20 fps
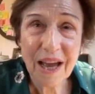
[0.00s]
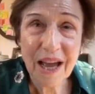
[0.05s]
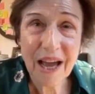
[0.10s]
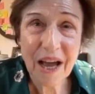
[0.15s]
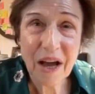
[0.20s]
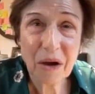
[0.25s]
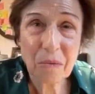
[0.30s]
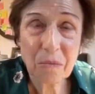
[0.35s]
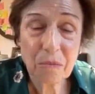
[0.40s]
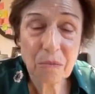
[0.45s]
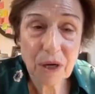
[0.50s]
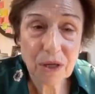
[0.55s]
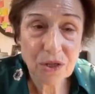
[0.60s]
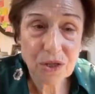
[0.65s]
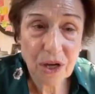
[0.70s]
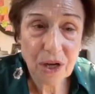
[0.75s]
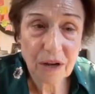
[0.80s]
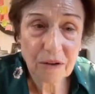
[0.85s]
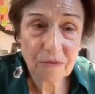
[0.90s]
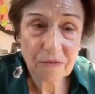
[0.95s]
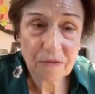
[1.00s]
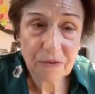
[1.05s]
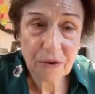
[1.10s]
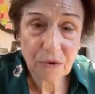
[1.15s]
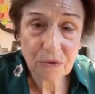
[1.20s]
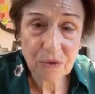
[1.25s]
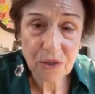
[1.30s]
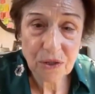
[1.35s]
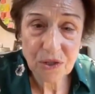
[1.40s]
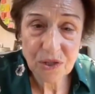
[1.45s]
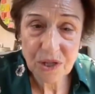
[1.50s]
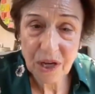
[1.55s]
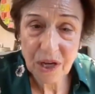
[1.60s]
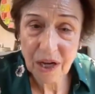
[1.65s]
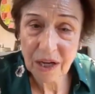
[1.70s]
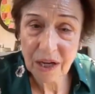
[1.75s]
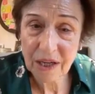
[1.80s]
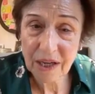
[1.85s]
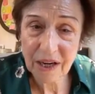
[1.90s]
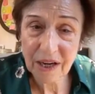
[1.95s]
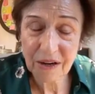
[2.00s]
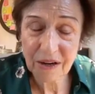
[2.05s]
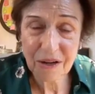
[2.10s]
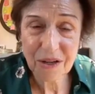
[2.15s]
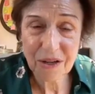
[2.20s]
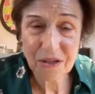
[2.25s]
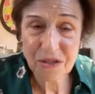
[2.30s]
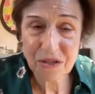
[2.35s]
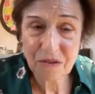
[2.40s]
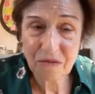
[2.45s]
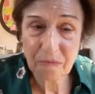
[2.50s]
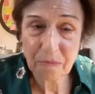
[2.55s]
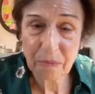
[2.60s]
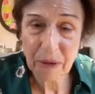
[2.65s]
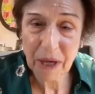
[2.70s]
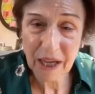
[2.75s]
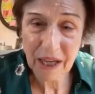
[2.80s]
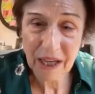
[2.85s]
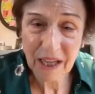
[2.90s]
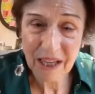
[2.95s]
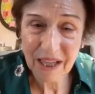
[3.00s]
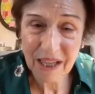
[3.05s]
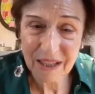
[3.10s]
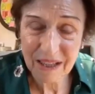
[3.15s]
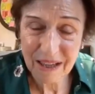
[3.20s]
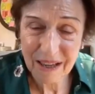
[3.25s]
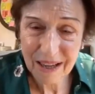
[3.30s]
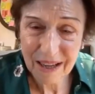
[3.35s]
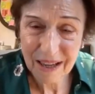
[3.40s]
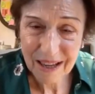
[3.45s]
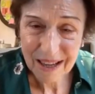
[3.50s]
how much I've focused on areas of pain.